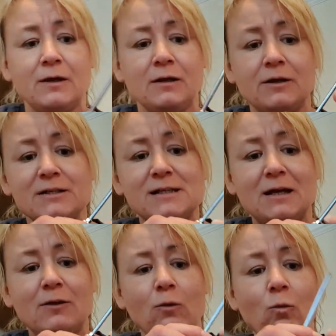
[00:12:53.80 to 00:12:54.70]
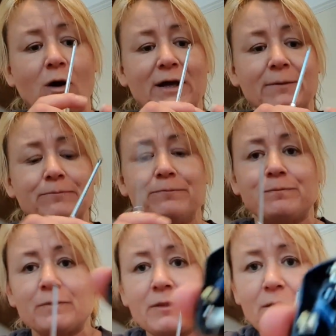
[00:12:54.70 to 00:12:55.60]
Look, it's that little
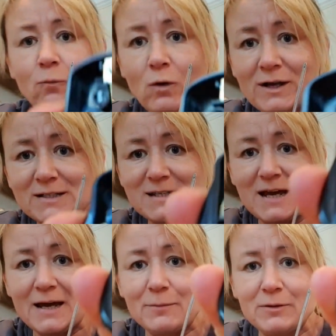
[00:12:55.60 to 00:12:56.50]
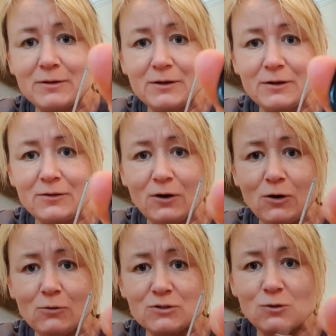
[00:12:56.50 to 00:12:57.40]
white tab that
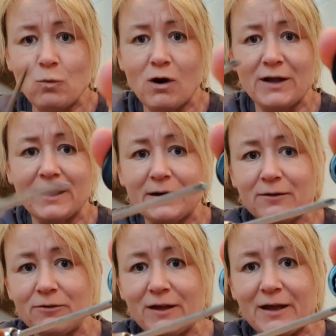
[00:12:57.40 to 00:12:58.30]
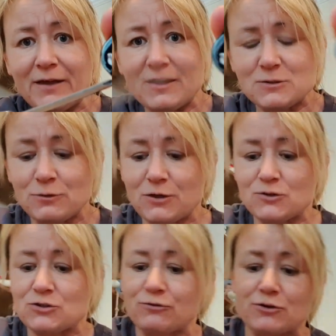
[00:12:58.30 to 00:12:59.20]
holds the wire there. That's what
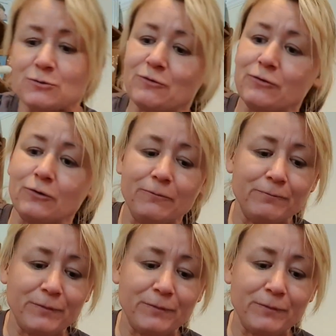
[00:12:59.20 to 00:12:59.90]
those screws were for.